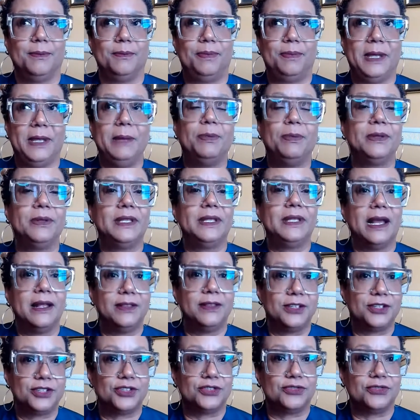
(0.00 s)
people
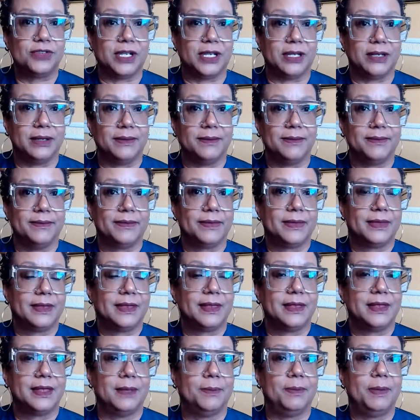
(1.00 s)
down the street,
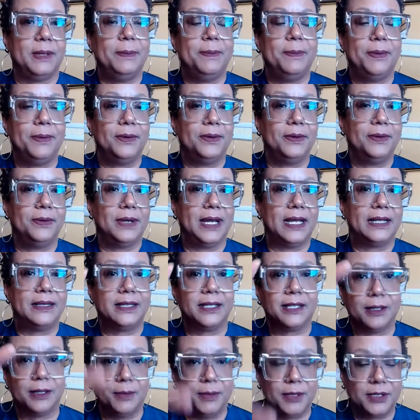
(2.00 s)
the people at
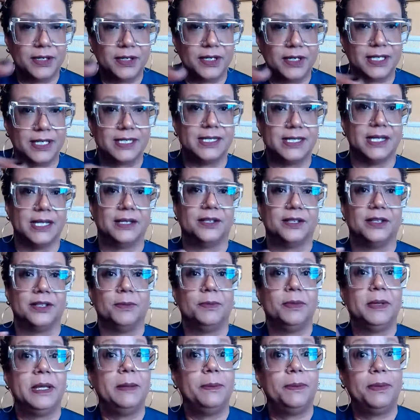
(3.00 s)
the community center,
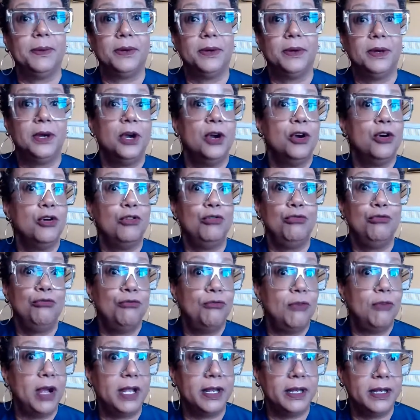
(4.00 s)
the people who
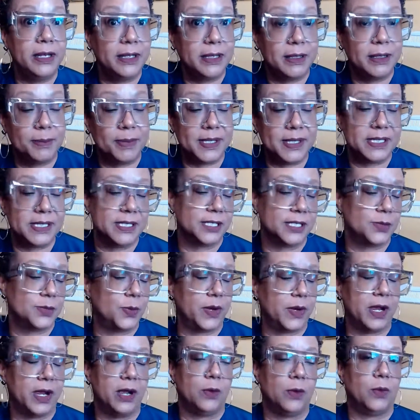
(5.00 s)
run the business
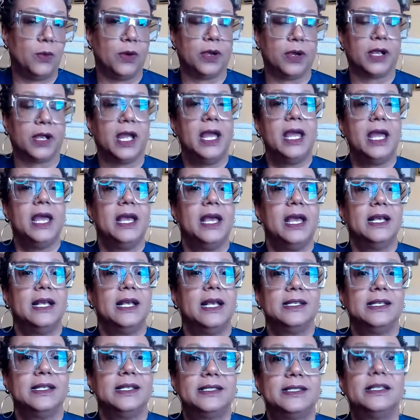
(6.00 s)
where I work.
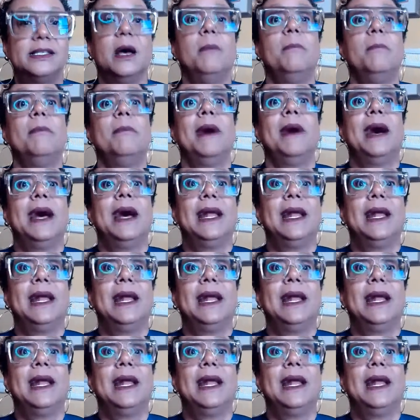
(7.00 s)
Somebody